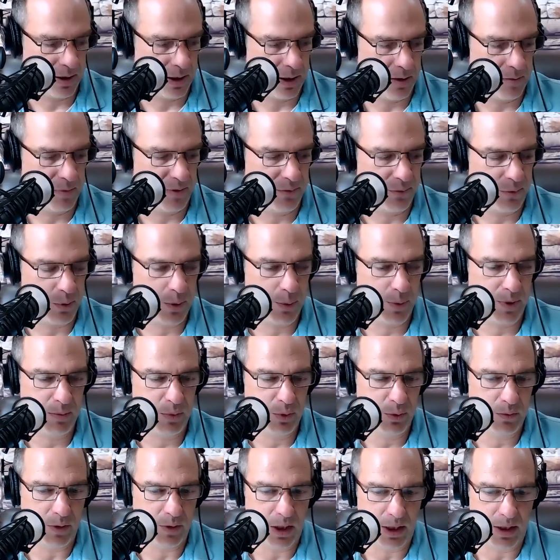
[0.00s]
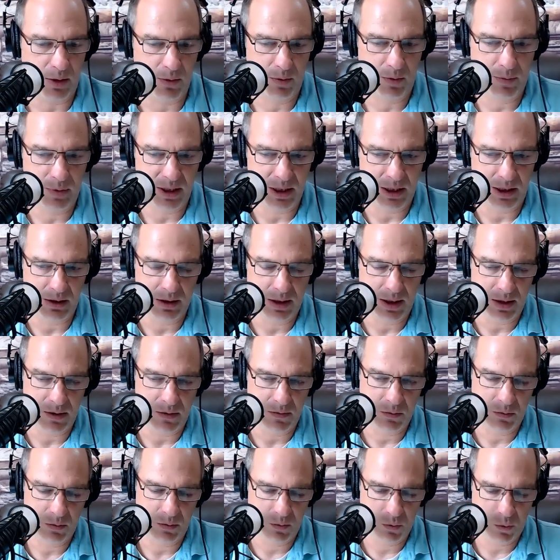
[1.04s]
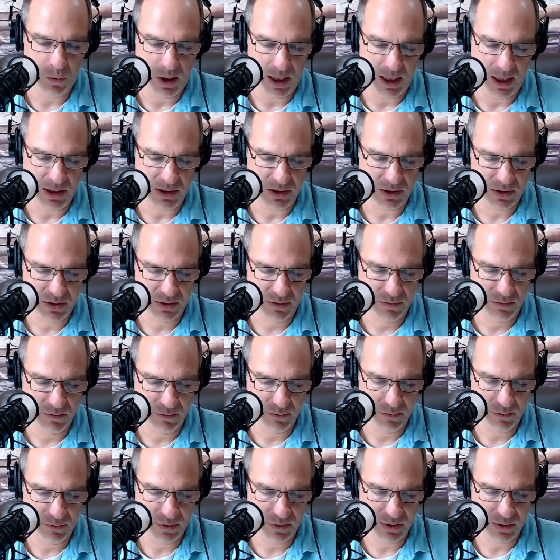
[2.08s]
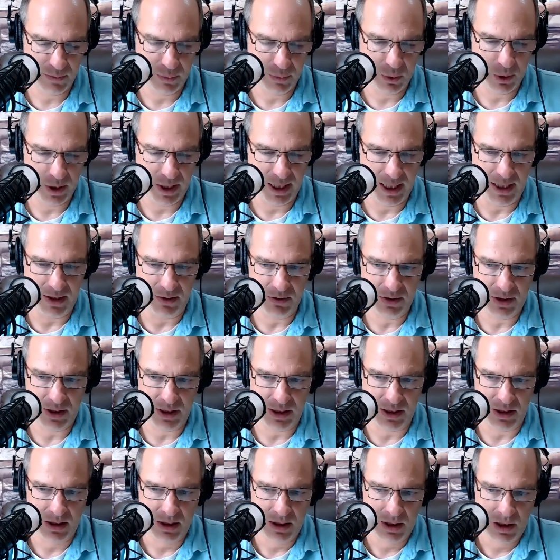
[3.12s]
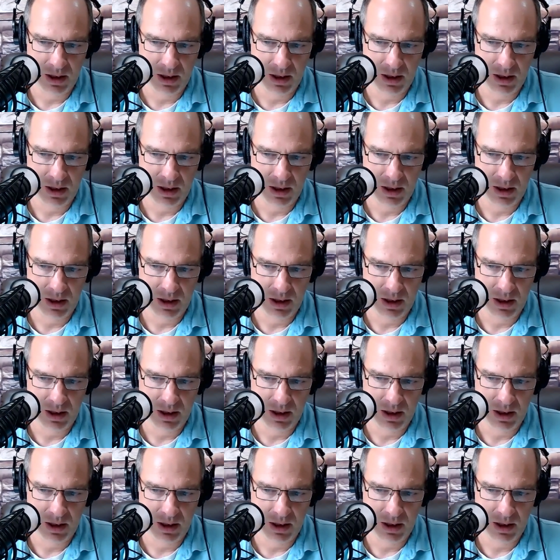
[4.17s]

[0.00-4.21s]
before we move on, it would be wise to point out that